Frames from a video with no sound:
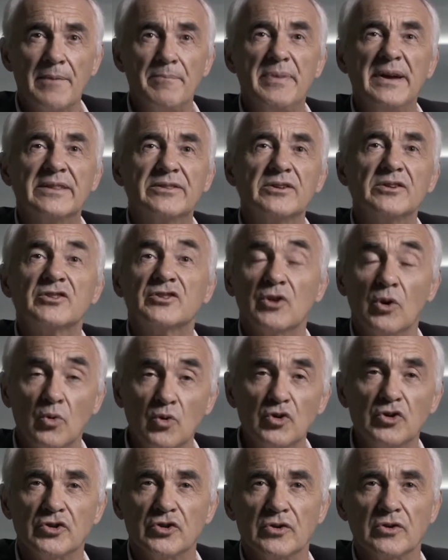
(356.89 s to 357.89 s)
a better
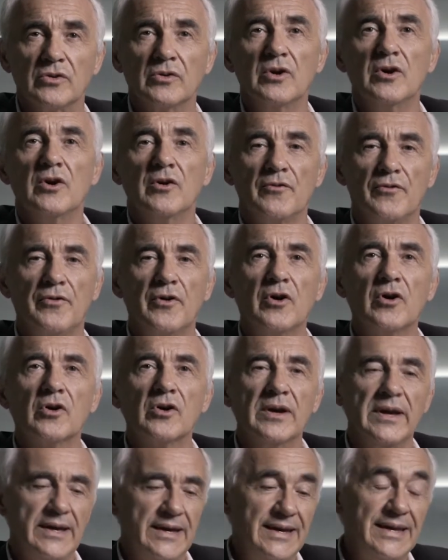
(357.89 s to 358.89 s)
solution
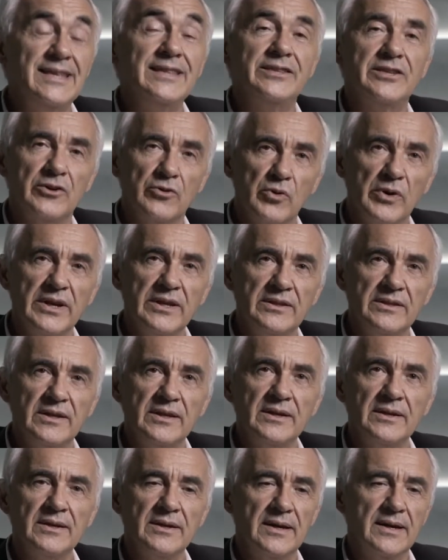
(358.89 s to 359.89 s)
for
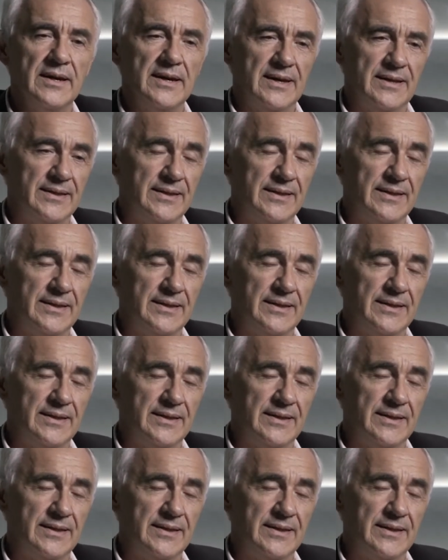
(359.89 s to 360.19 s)
integrating